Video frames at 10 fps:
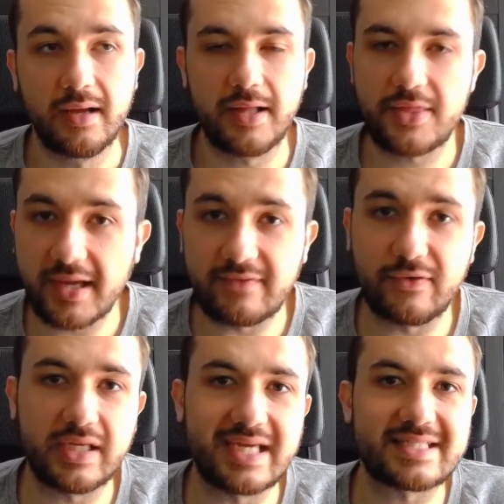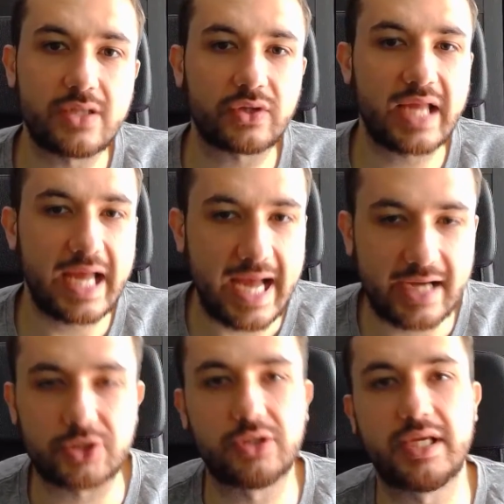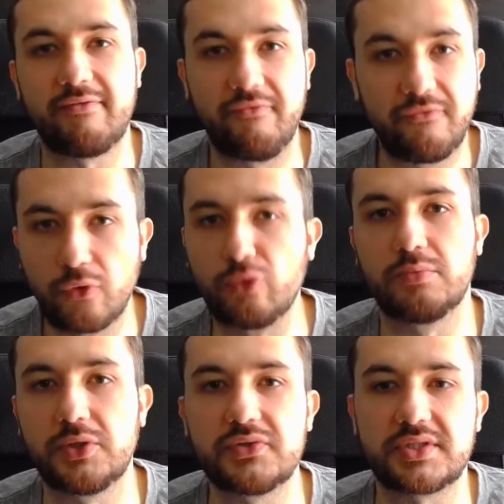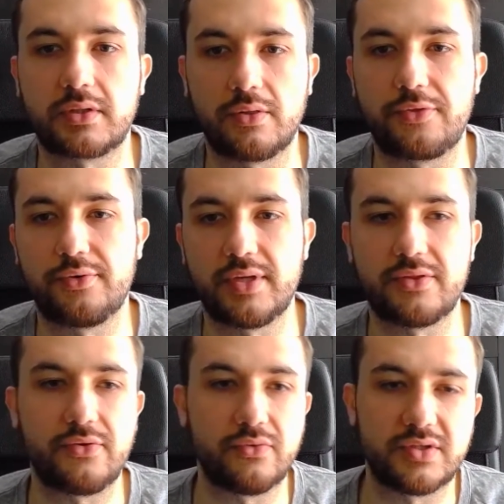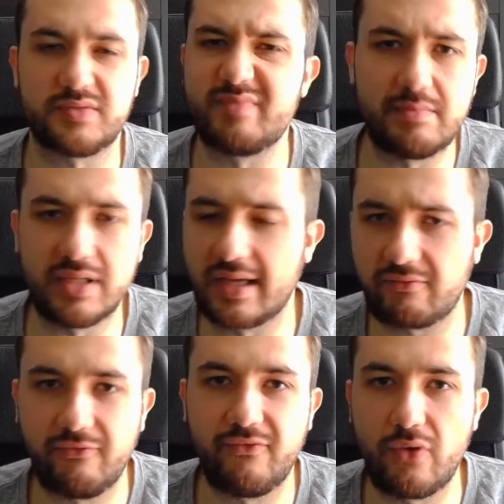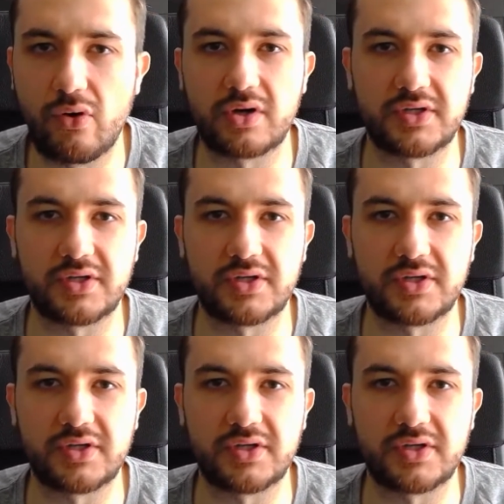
Thankfully, it's not actually a full musical through and through. There's maybe like four